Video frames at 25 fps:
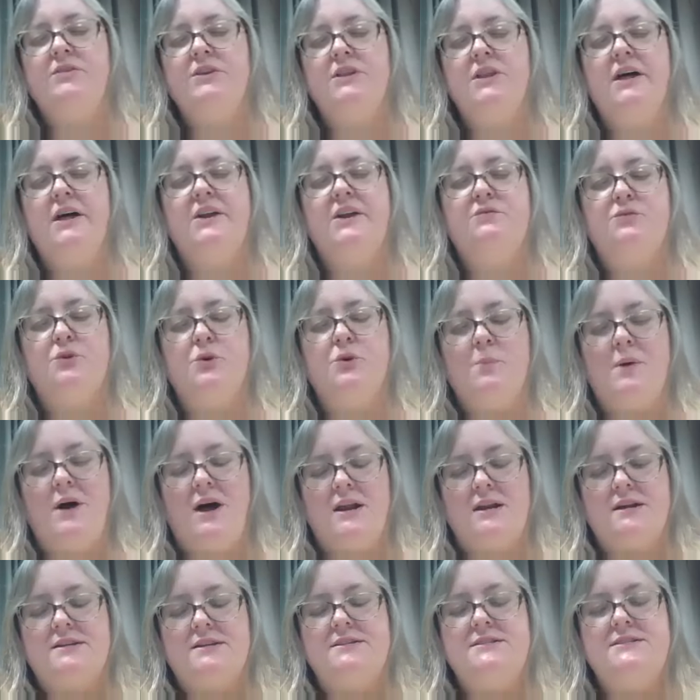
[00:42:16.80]
a lot of
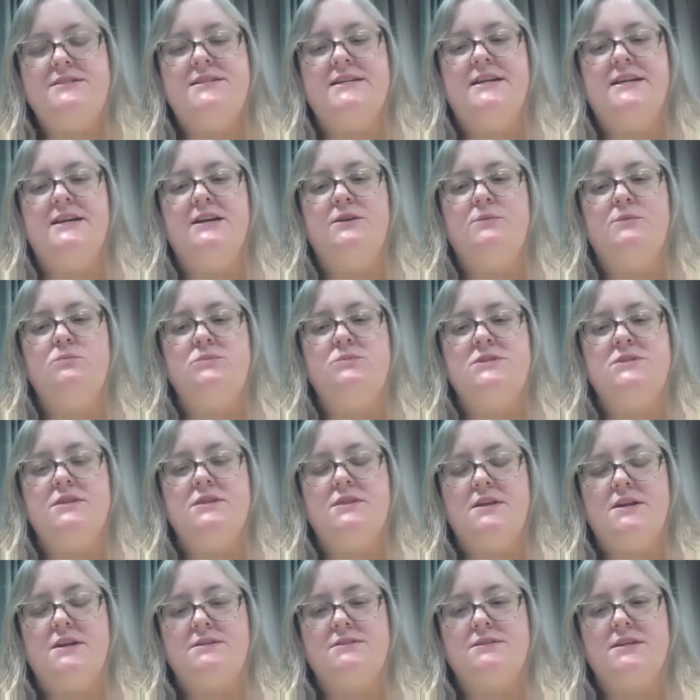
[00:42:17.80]
robotics teams and
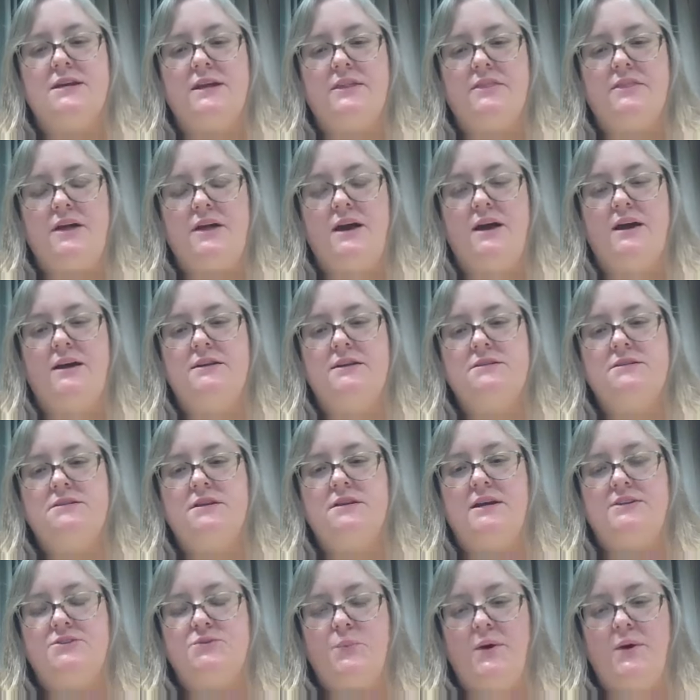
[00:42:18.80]
things like that
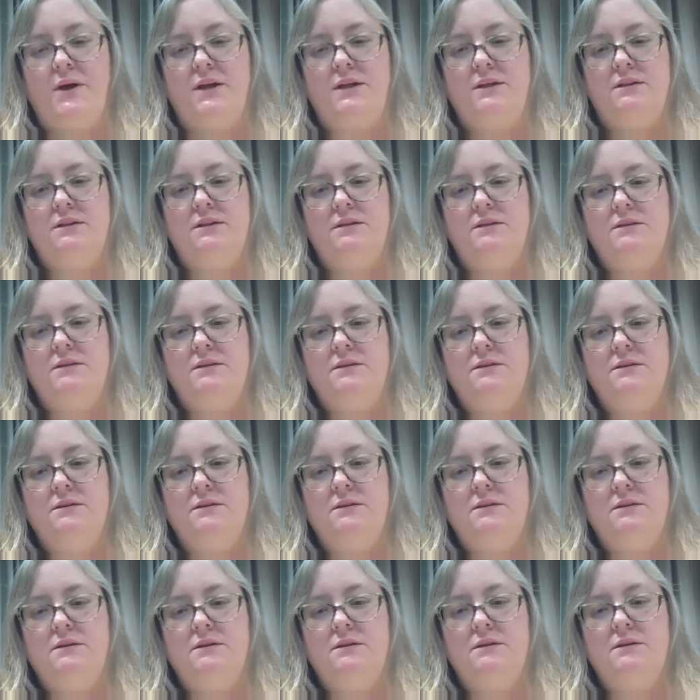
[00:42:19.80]
as well
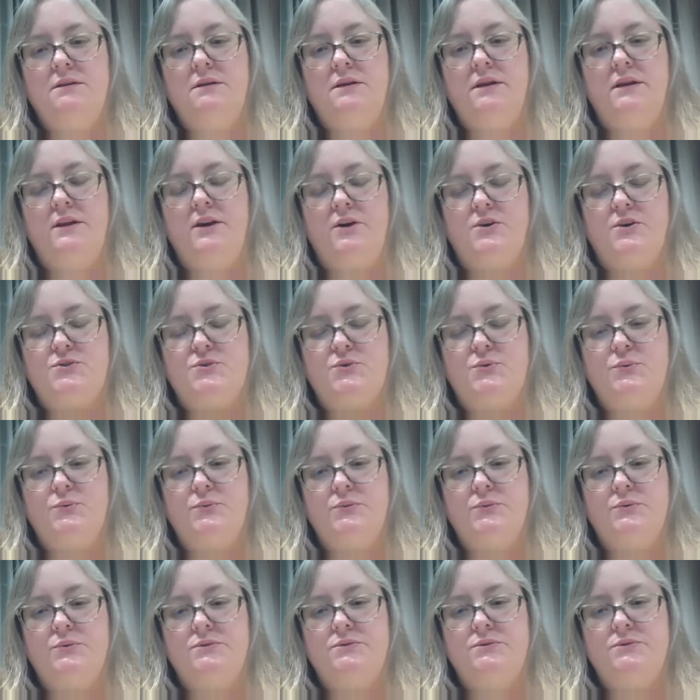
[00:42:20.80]
in our
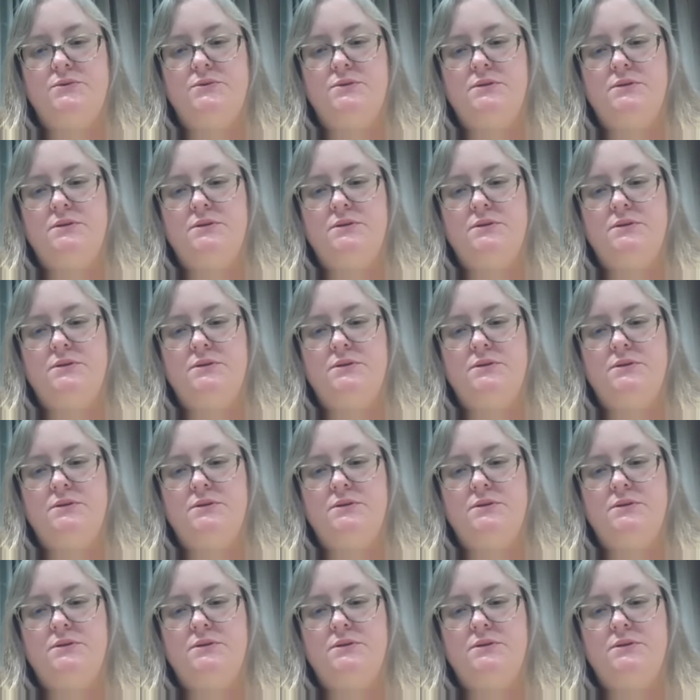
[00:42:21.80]
schools.